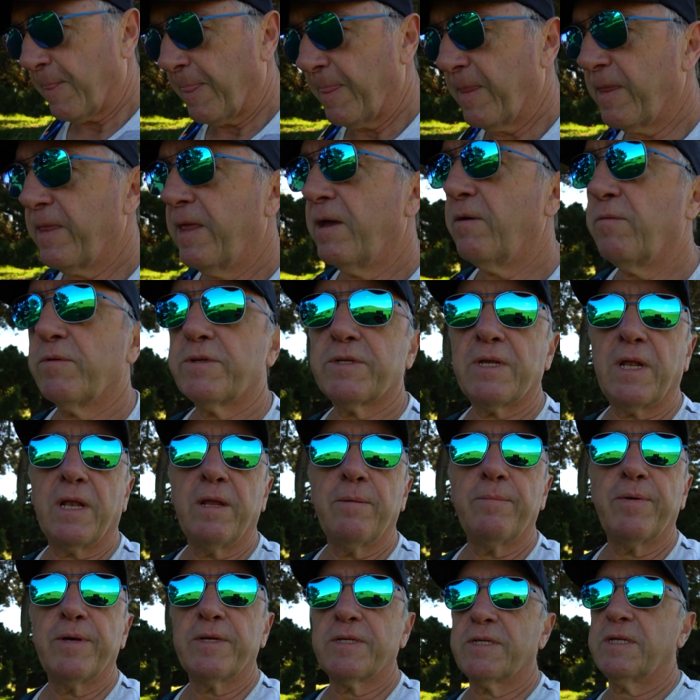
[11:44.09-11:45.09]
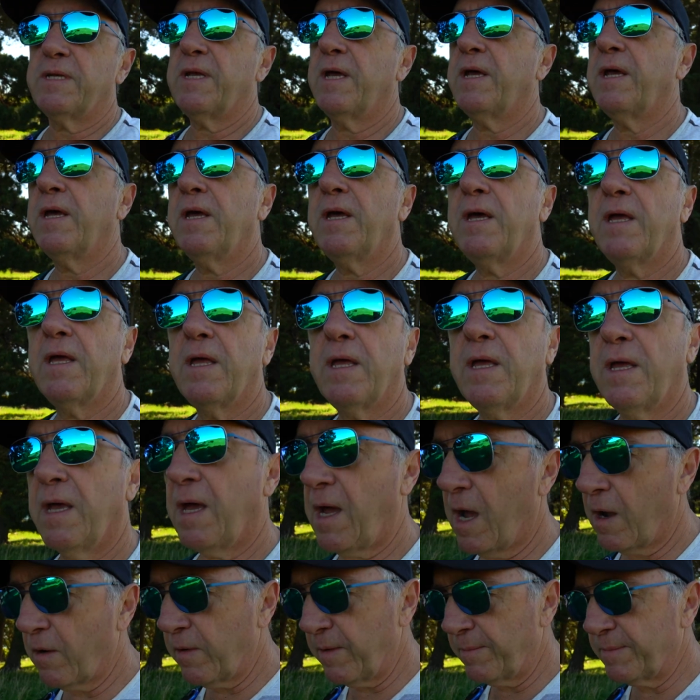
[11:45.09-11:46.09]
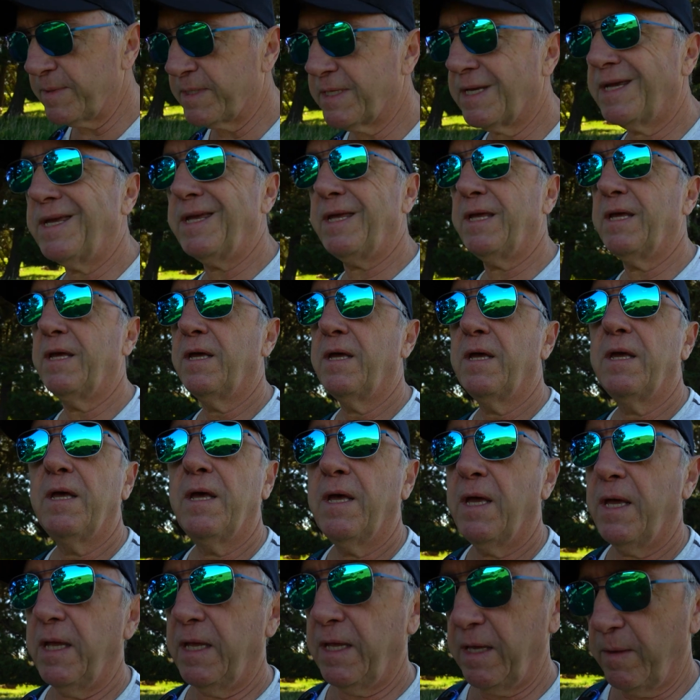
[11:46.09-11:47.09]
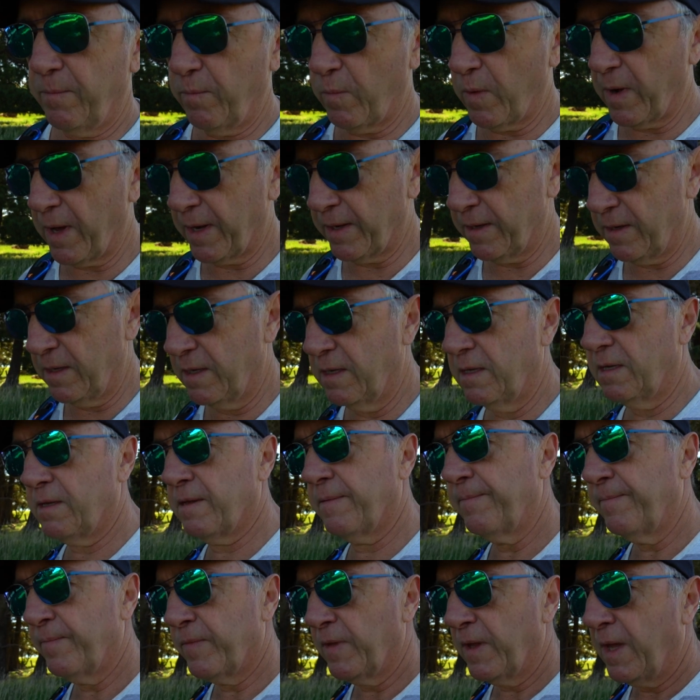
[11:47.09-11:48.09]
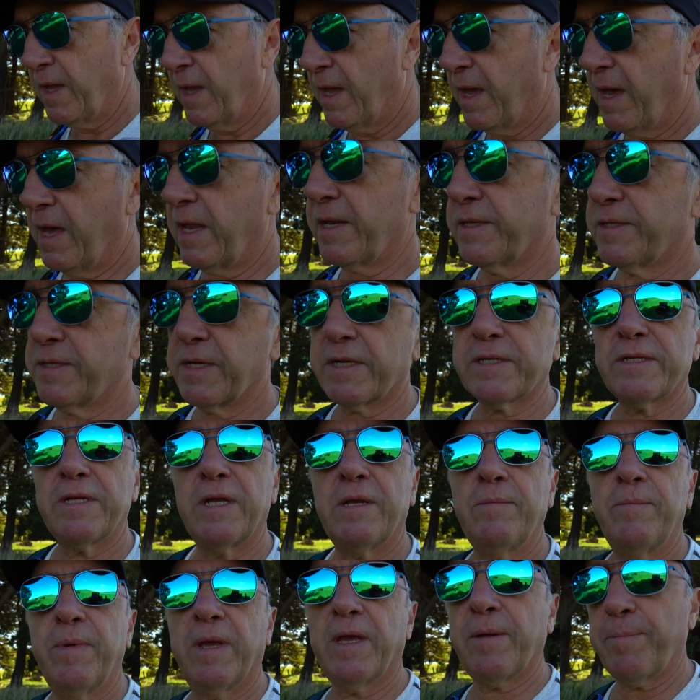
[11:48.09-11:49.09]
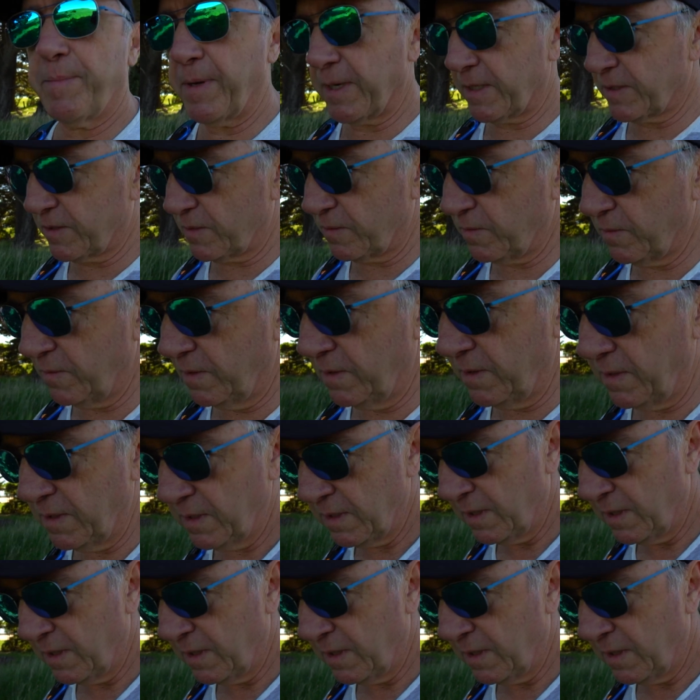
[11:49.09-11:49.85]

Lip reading: And that was Olympus OMD EM1. Had a 16 megapixel